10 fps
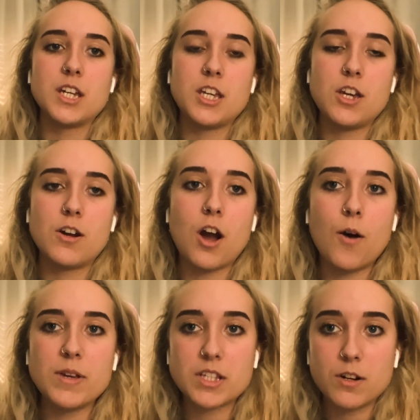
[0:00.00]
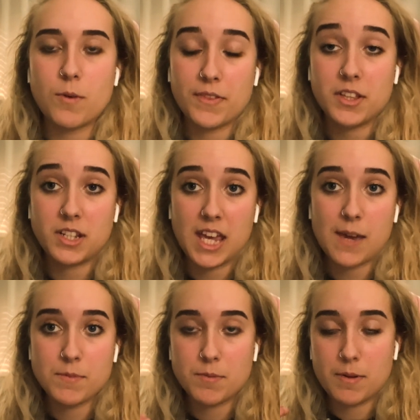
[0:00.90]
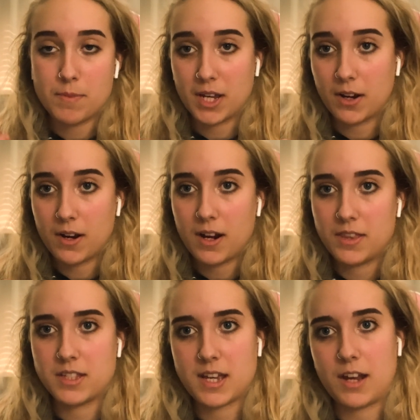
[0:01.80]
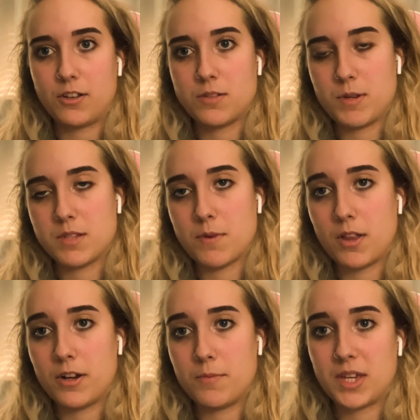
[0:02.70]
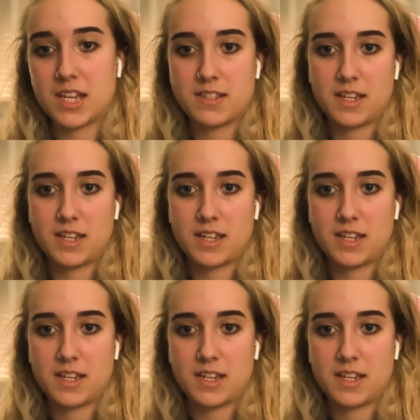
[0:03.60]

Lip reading: you're always gonna want the name to be bigger and the title to be smaller because,